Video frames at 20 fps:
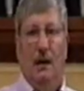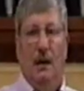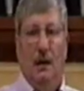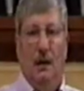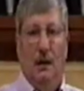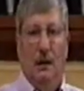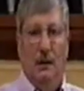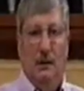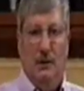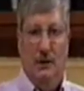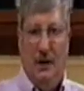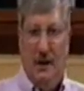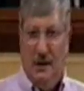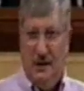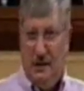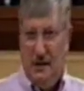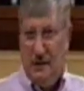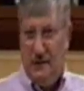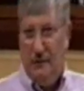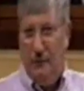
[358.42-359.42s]
In
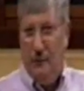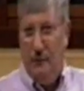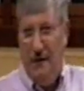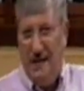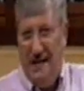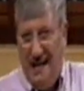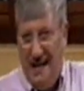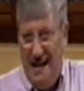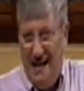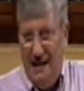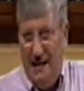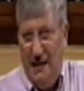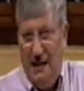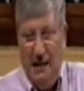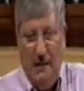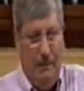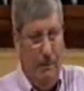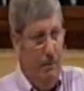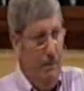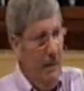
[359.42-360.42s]
Genesis 48,
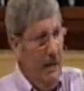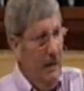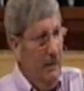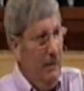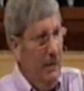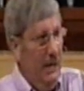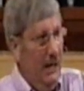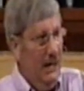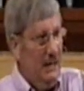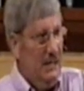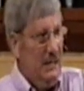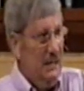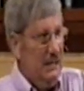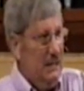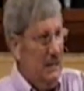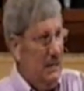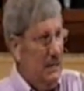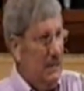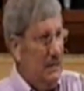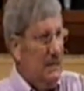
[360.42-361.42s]
he blesses
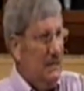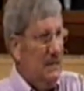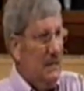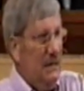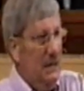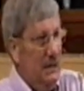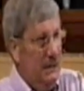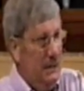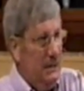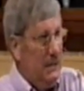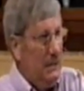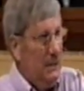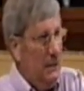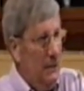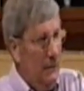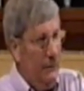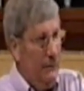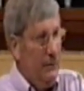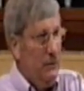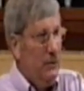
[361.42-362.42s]
the sons
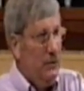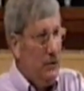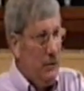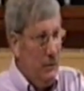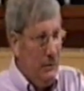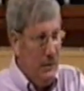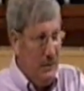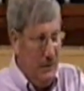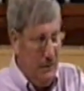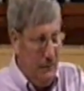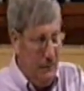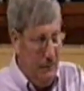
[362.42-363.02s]
of Joseph.